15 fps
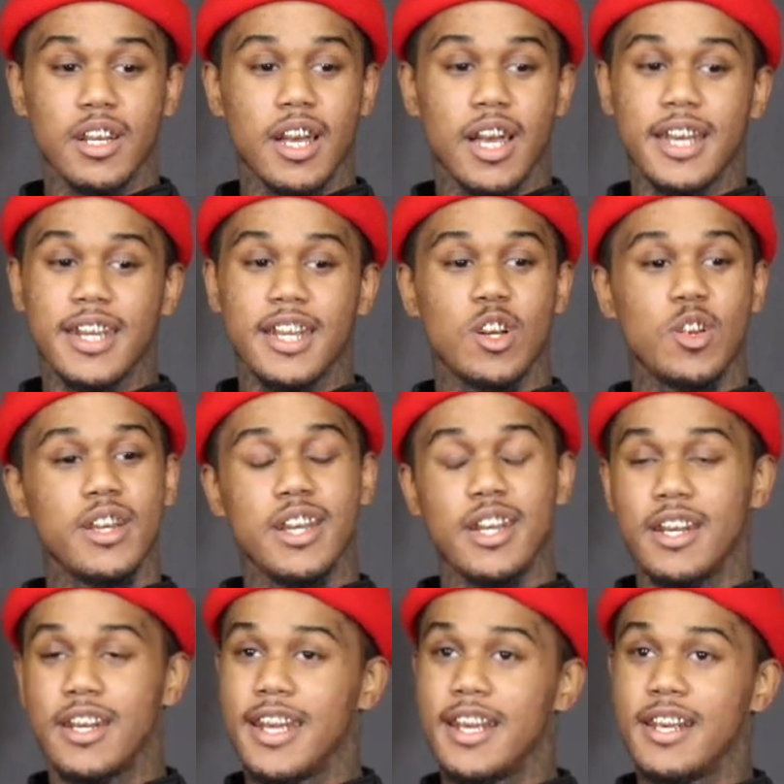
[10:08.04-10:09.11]
I get on the
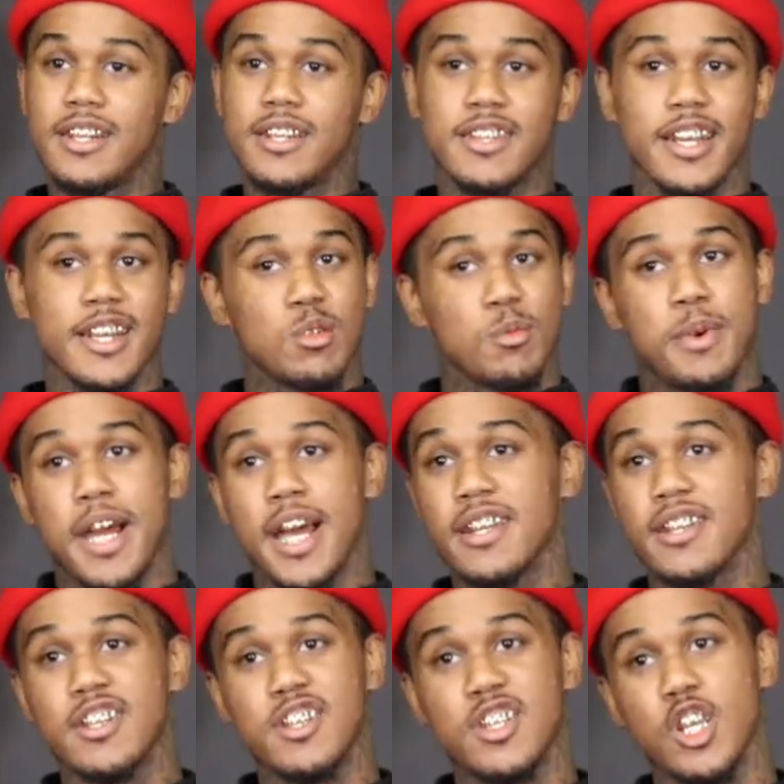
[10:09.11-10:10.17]
internet, say some
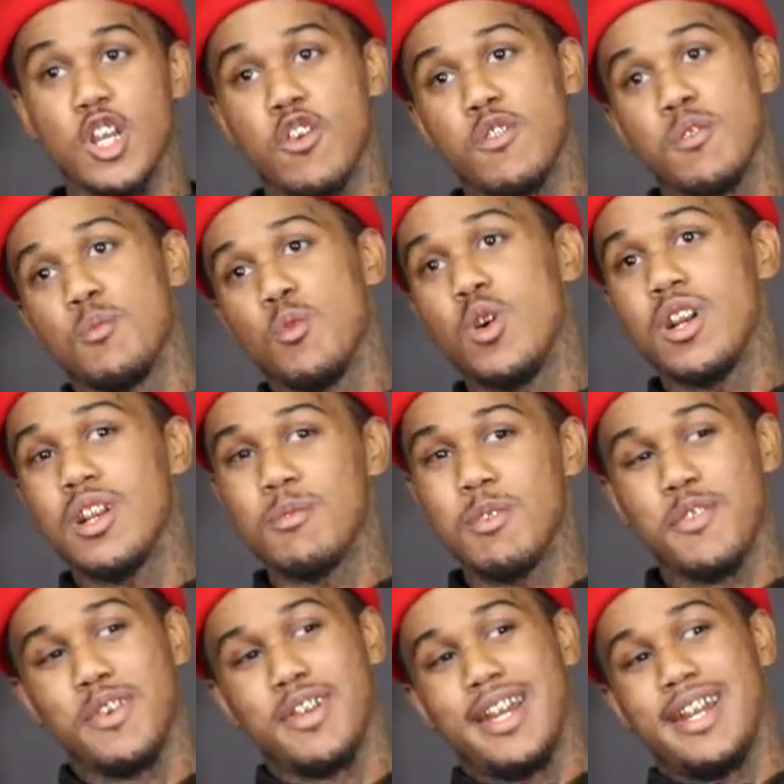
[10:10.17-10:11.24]
positive shit every morning.
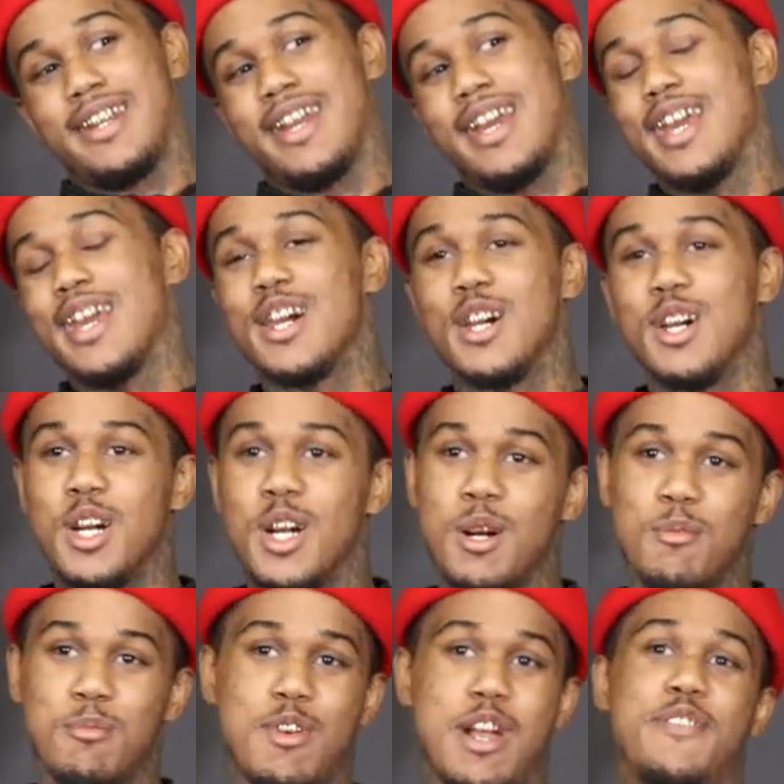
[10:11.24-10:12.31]
Motherfucker like, damn,
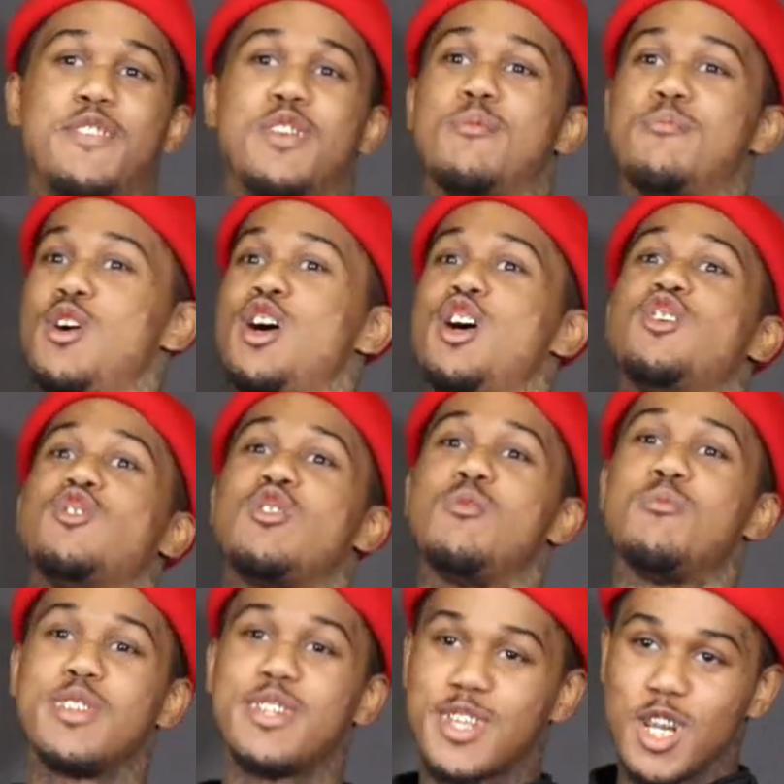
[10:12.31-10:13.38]
Prophet a Muslim
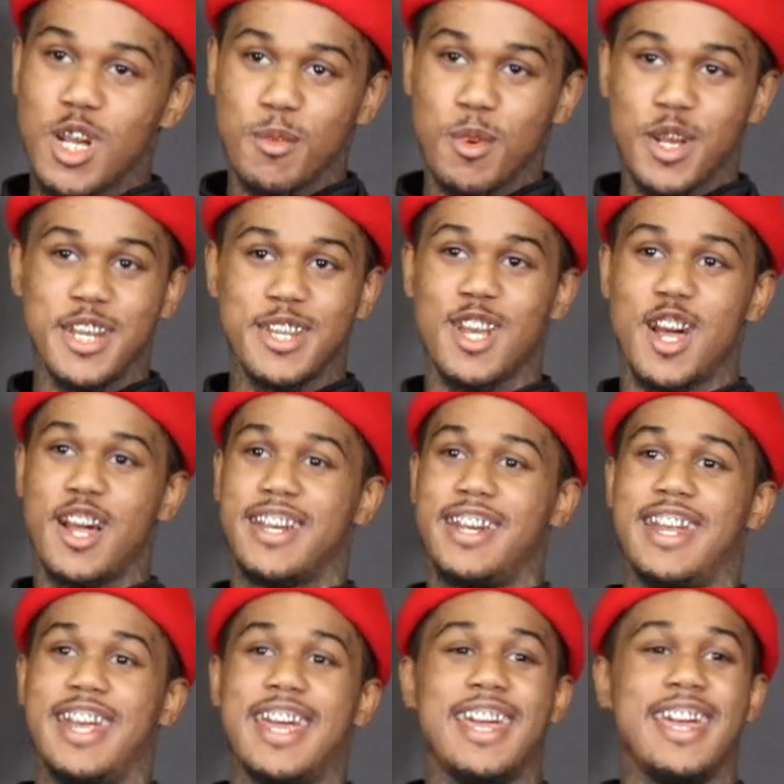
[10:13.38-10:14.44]
or something, or he talking
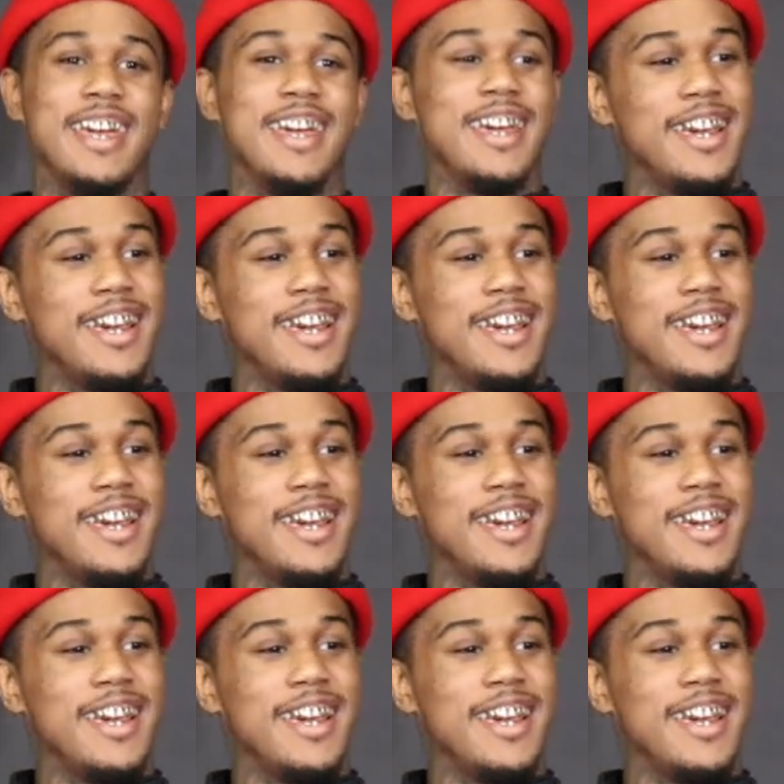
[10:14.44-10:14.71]
that.